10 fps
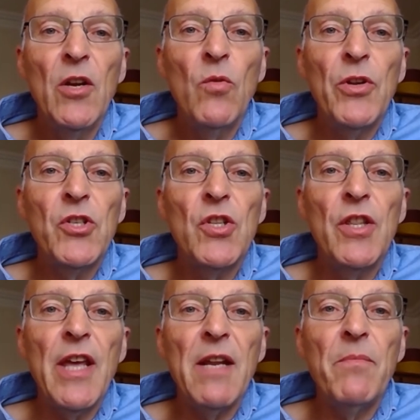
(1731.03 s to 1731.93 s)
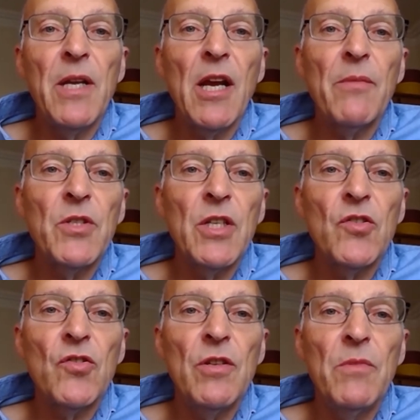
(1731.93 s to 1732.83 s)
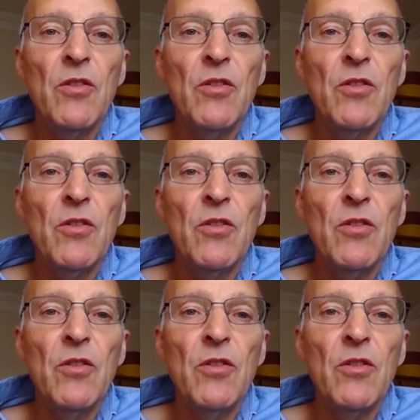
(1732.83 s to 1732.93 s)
which then becomes extremely